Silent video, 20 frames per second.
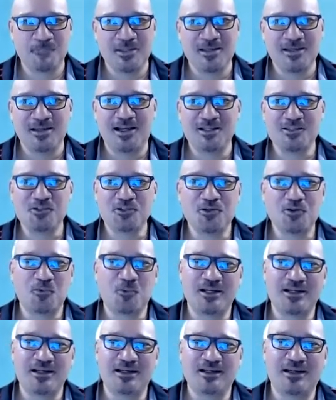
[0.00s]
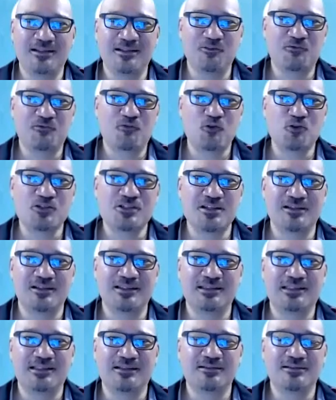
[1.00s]
And you know what? And of course,
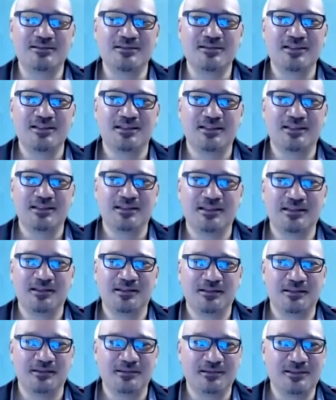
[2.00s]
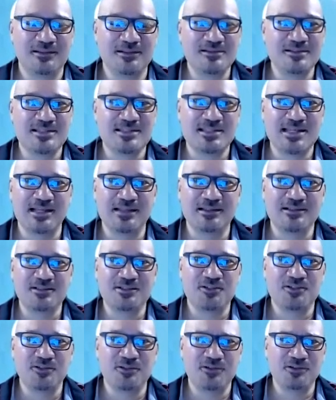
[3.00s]
they'll sell it
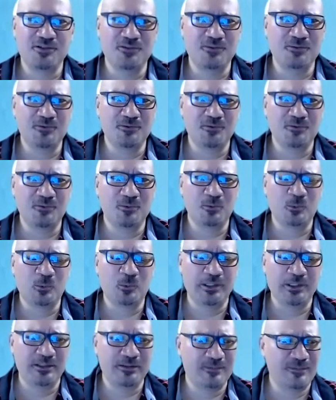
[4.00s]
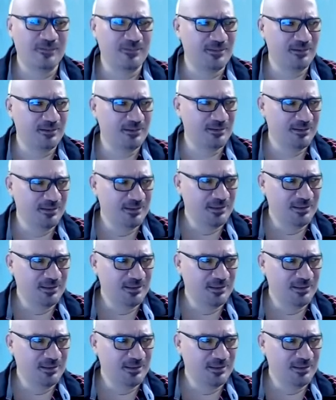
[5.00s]
to you with the